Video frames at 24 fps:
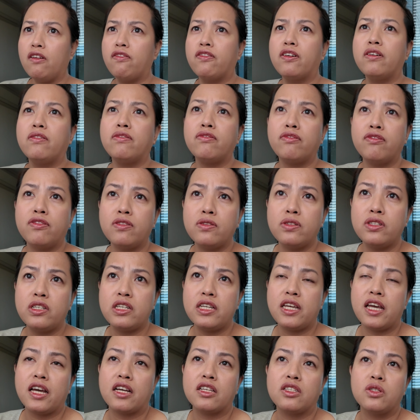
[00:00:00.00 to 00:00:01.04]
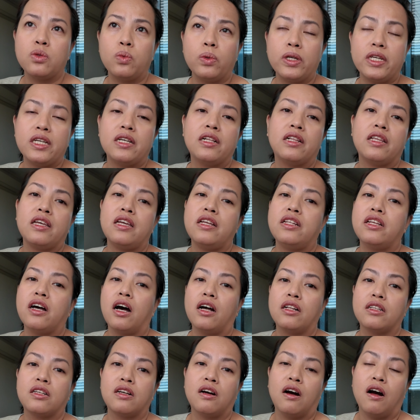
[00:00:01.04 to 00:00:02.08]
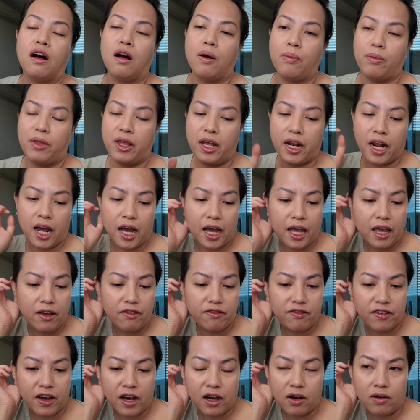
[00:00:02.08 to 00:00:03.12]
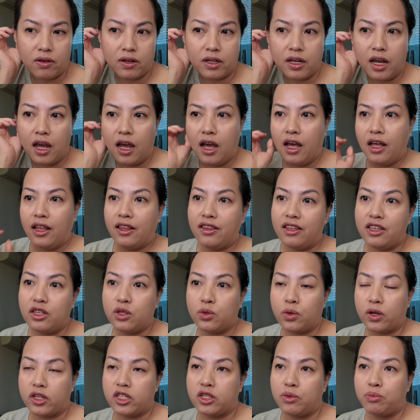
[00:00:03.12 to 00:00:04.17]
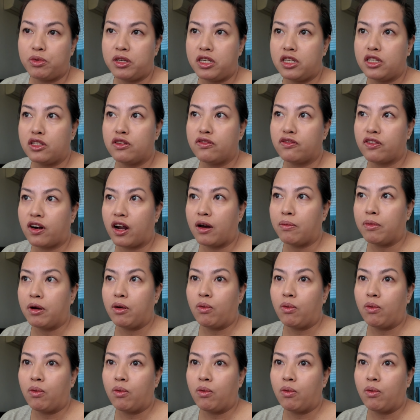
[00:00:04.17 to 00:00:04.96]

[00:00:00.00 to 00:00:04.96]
from fujixweekly.com that I found these recipes from.